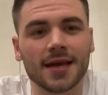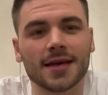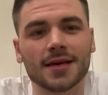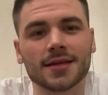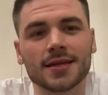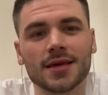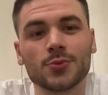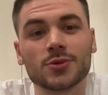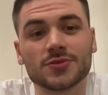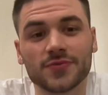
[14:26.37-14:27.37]
and
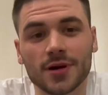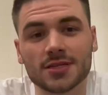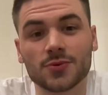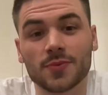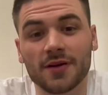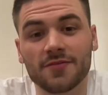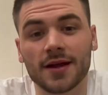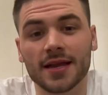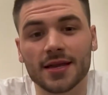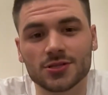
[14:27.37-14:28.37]
he was friends with my
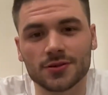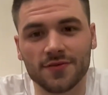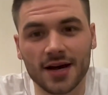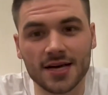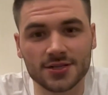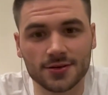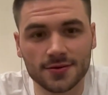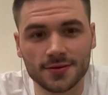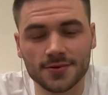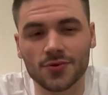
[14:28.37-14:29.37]
financial advisor,
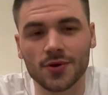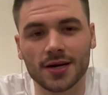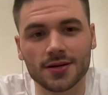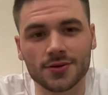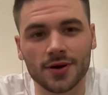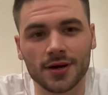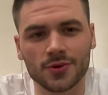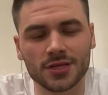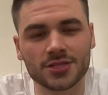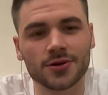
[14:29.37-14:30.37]
who I who I
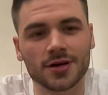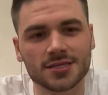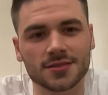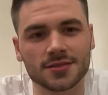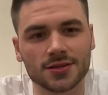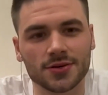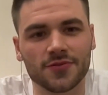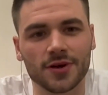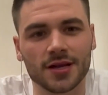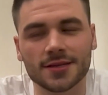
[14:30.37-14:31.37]
really trust and is a good
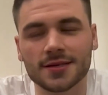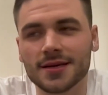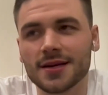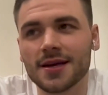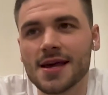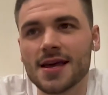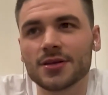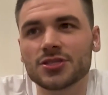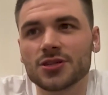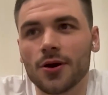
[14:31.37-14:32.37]
friend.
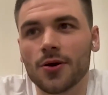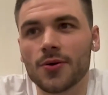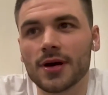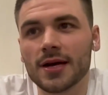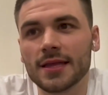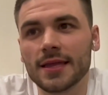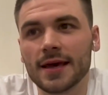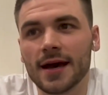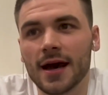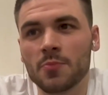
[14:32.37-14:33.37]
So
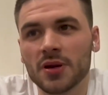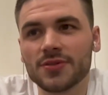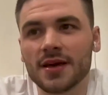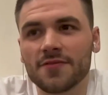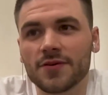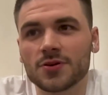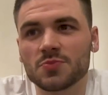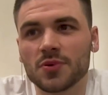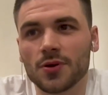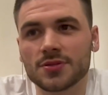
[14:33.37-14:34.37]
I built that
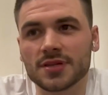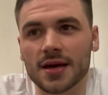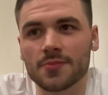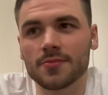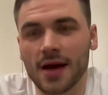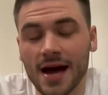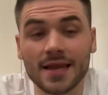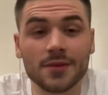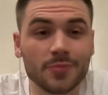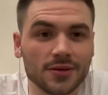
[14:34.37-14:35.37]
first prototype.
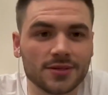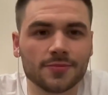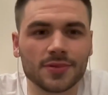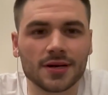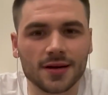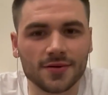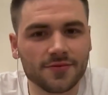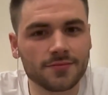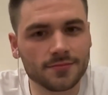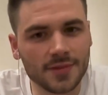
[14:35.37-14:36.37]
I didn't build it, but a
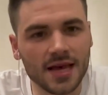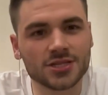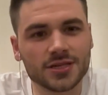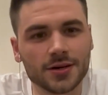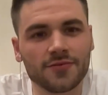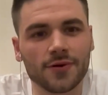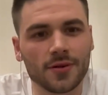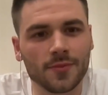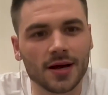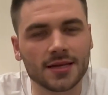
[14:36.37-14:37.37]
engineer
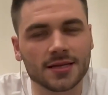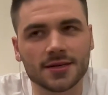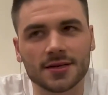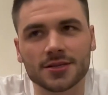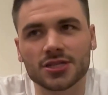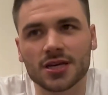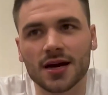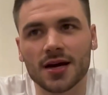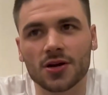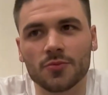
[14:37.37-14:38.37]
friend of mine in uh,
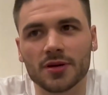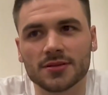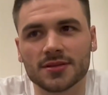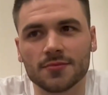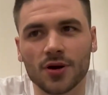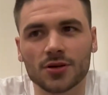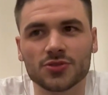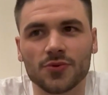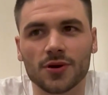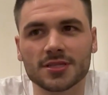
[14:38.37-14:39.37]
Chicago built it, Mark
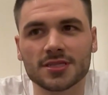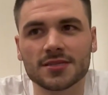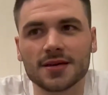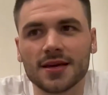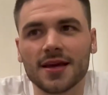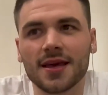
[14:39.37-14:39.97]
Schwartz.